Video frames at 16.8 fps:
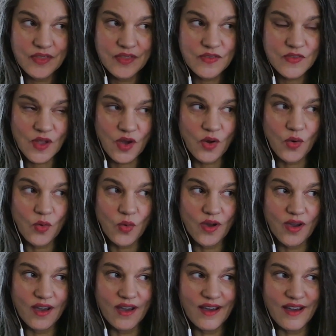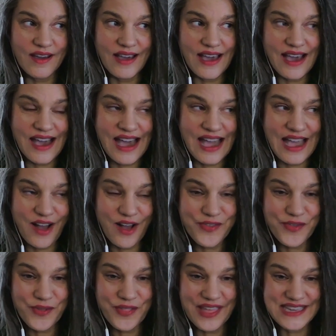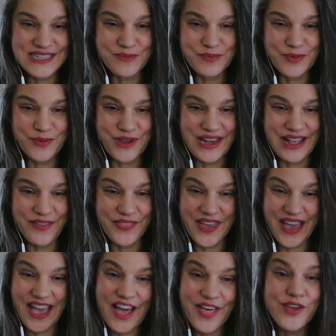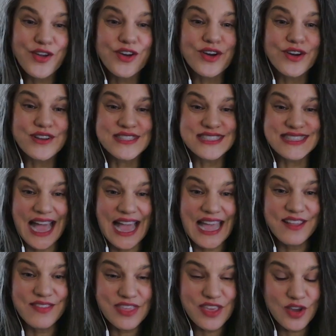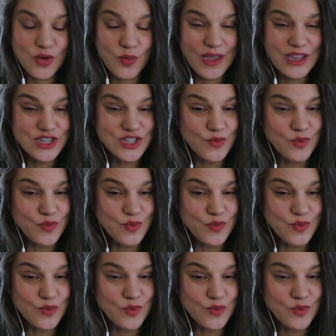So I also like to point out the other side of the equation,